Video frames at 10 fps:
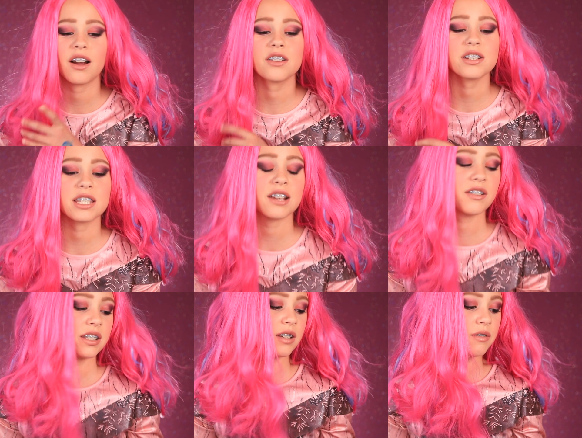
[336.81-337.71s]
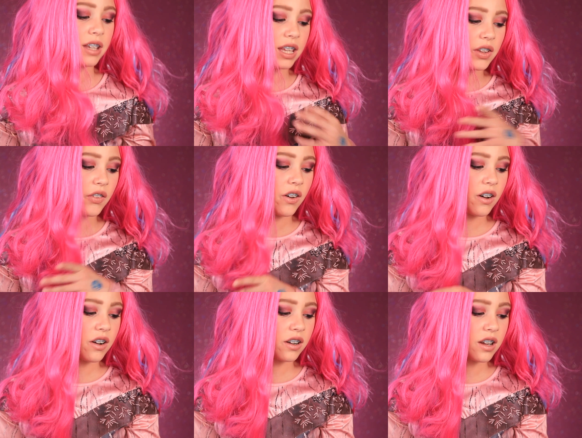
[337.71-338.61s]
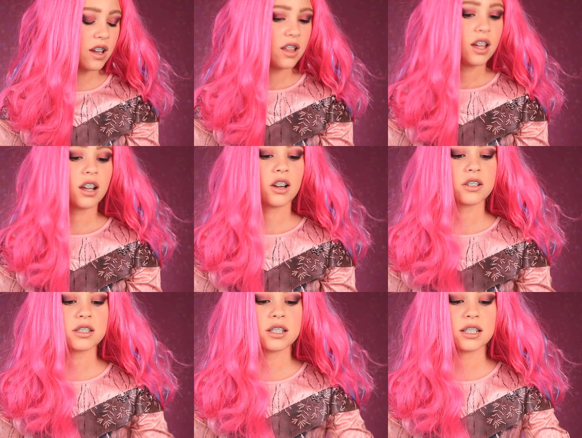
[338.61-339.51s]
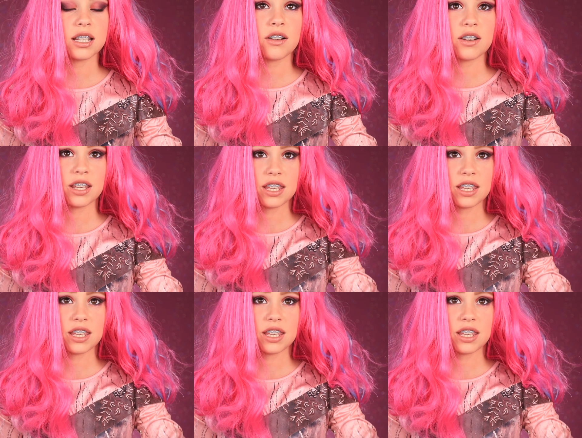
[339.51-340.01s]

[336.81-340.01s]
Audrey's hair is like really long. Hers is like down to